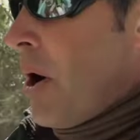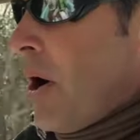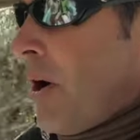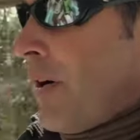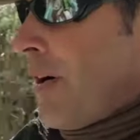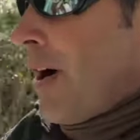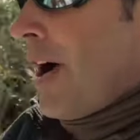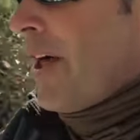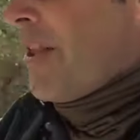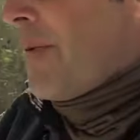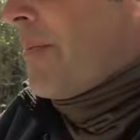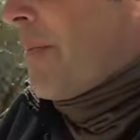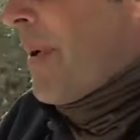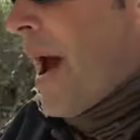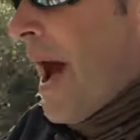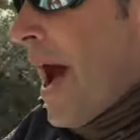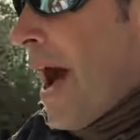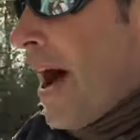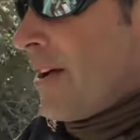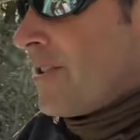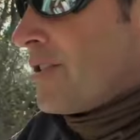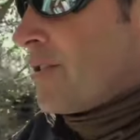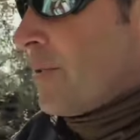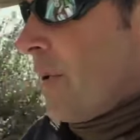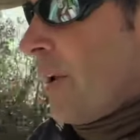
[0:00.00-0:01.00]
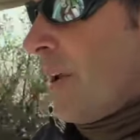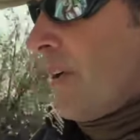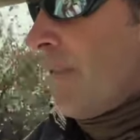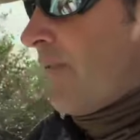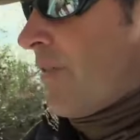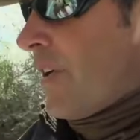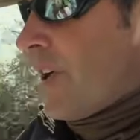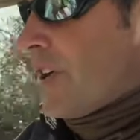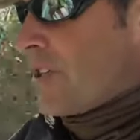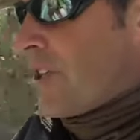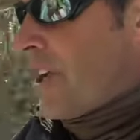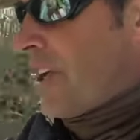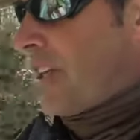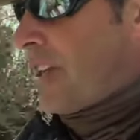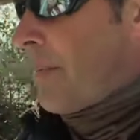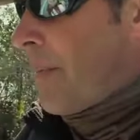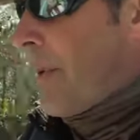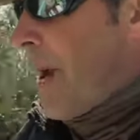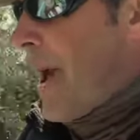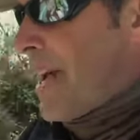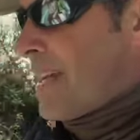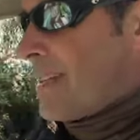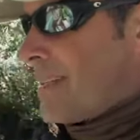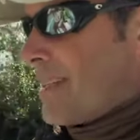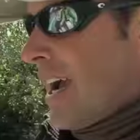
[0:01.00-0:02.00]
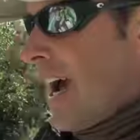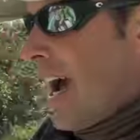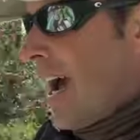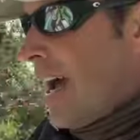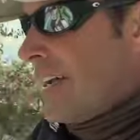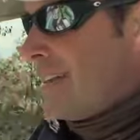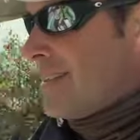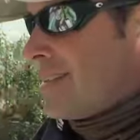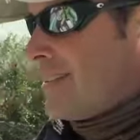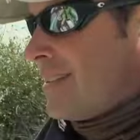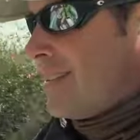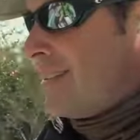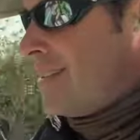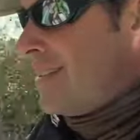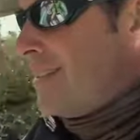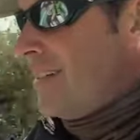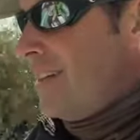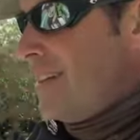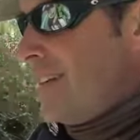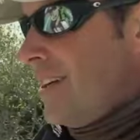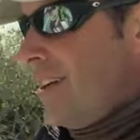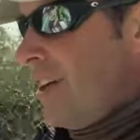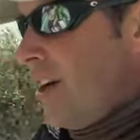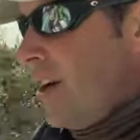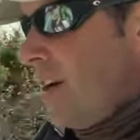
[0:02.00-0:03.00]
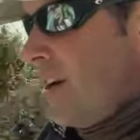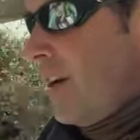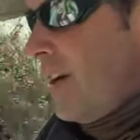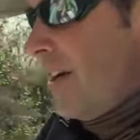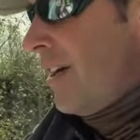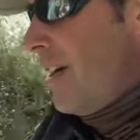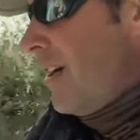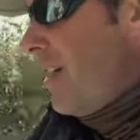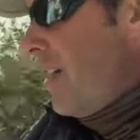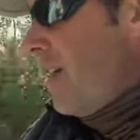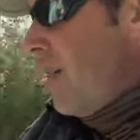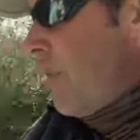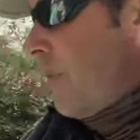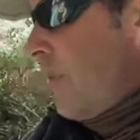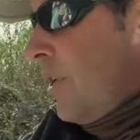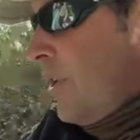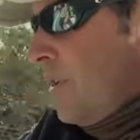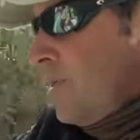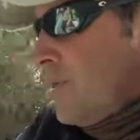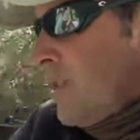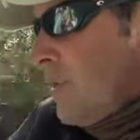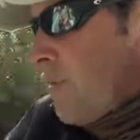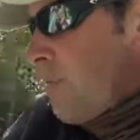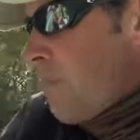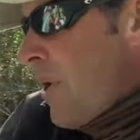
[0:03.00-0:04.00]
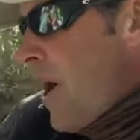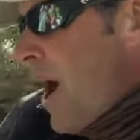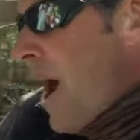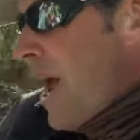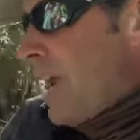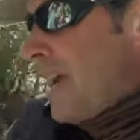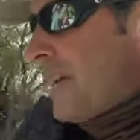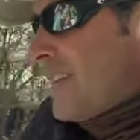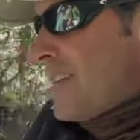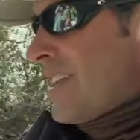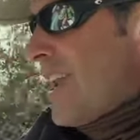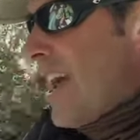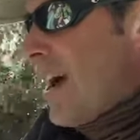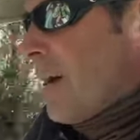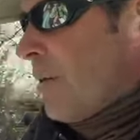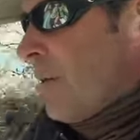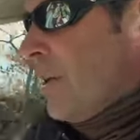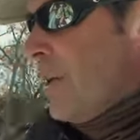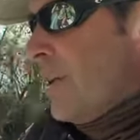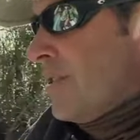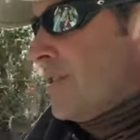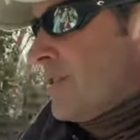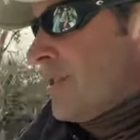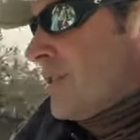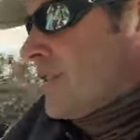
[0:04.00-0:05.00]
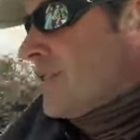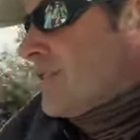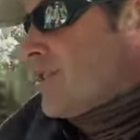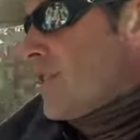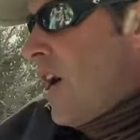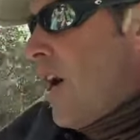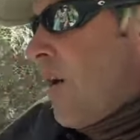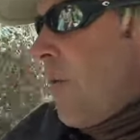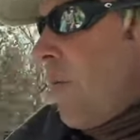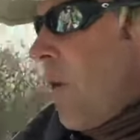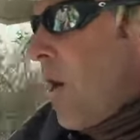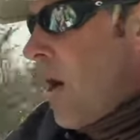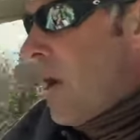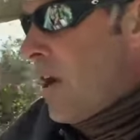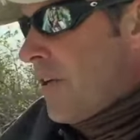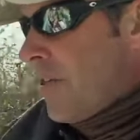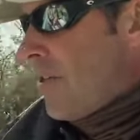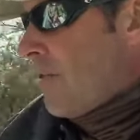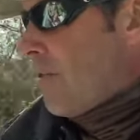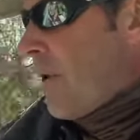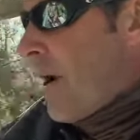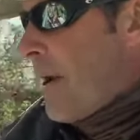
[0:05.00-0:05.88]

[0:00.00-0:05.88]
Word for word: motor on the bow so we can fish oh, like the bass guys. Right on. We're using products that we use in saltwater, the